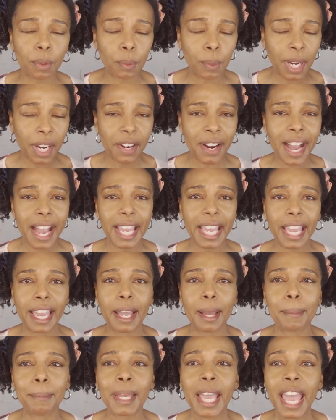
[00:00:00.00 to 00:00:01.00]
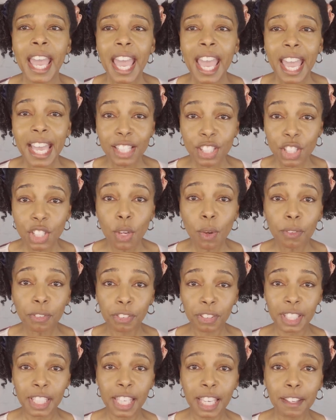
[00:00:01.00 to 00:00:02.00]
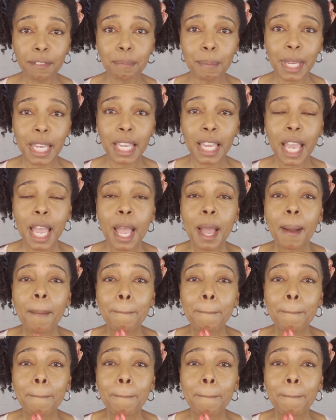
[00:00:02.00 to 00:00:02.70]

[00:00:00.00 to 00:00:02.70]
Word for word: where I am, and so forgive me.